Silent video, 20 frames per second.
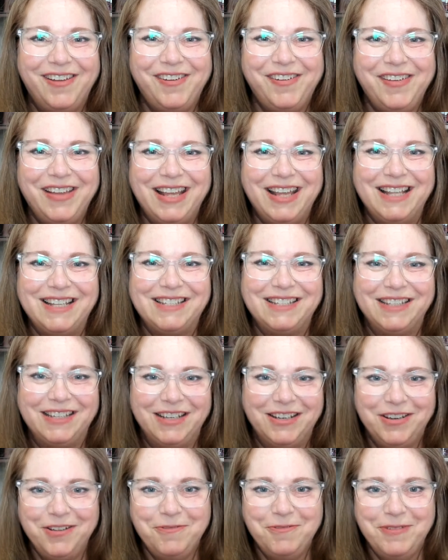It's a
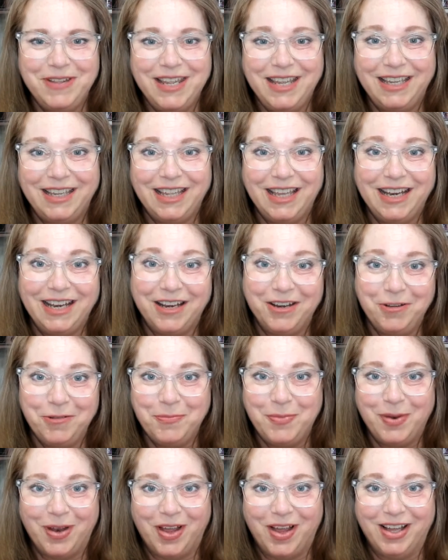new week and a
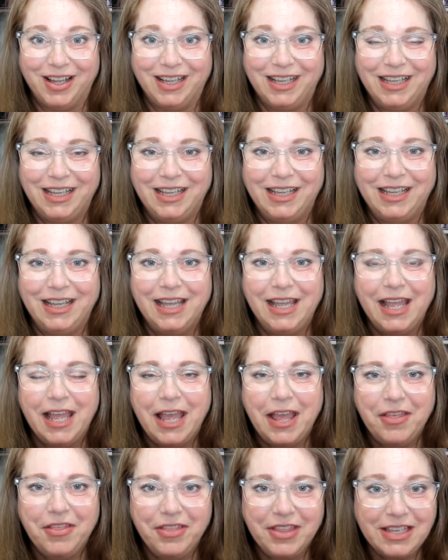new blog.
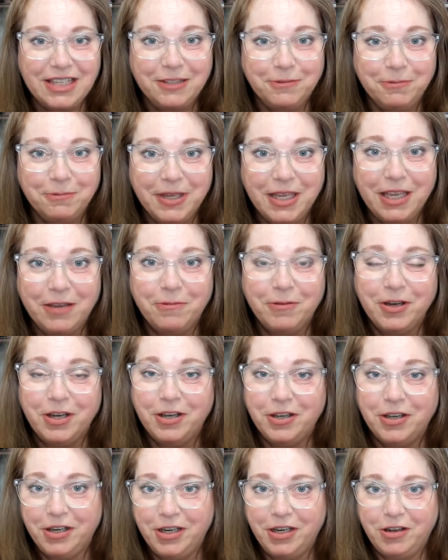This week we're
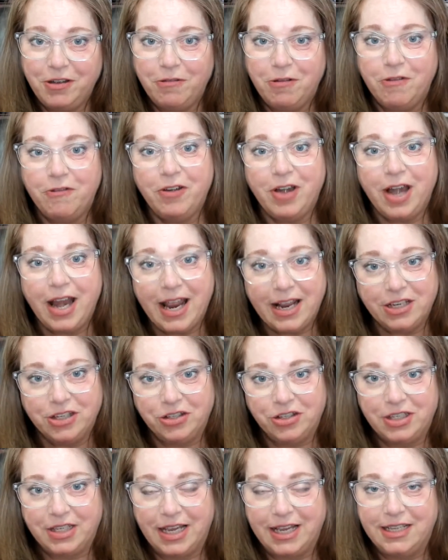going to go over
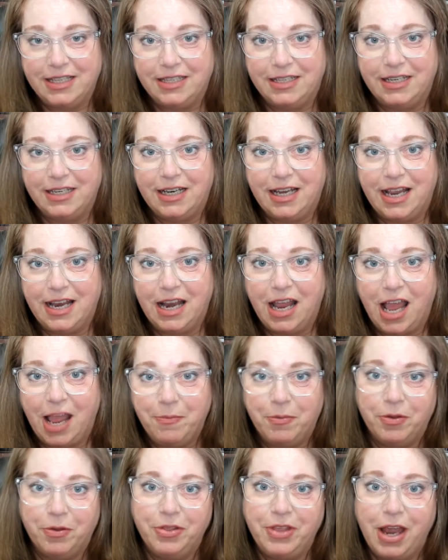exercising and
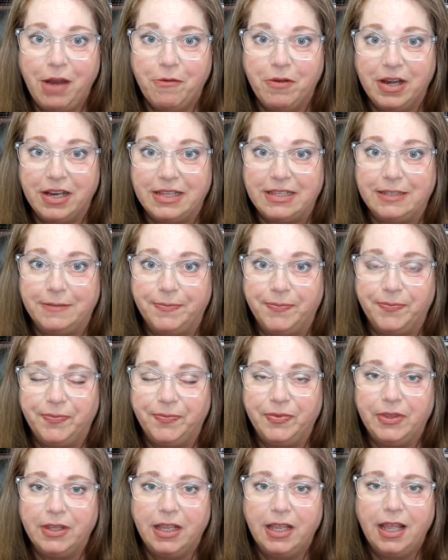hypothyroidism.
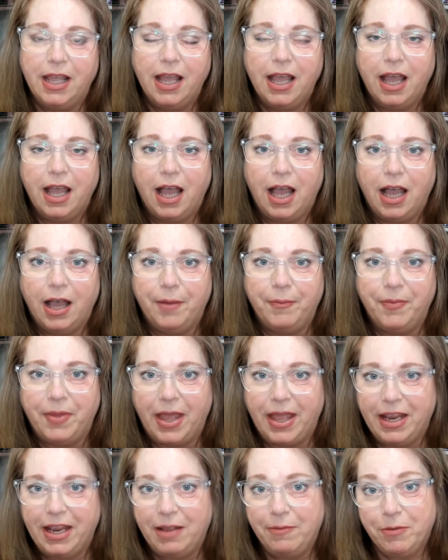
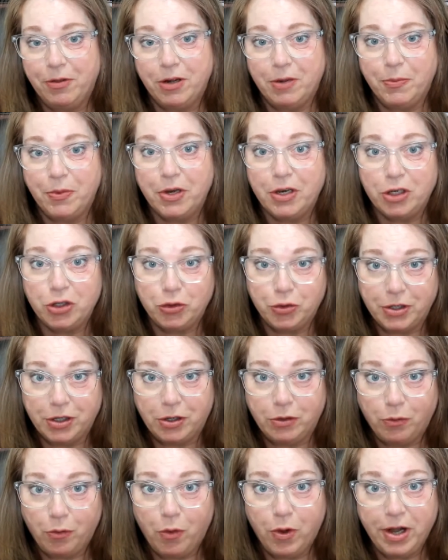I am going to put a
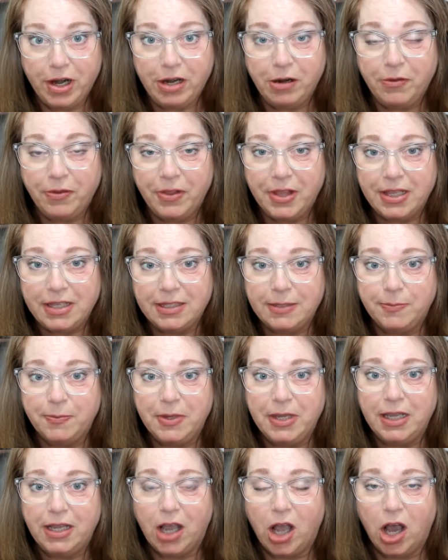trigger warning on this
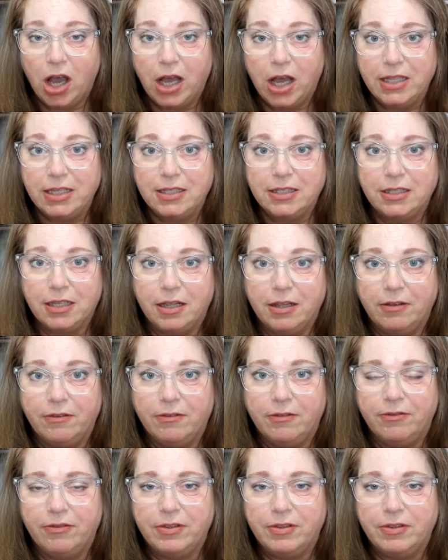because of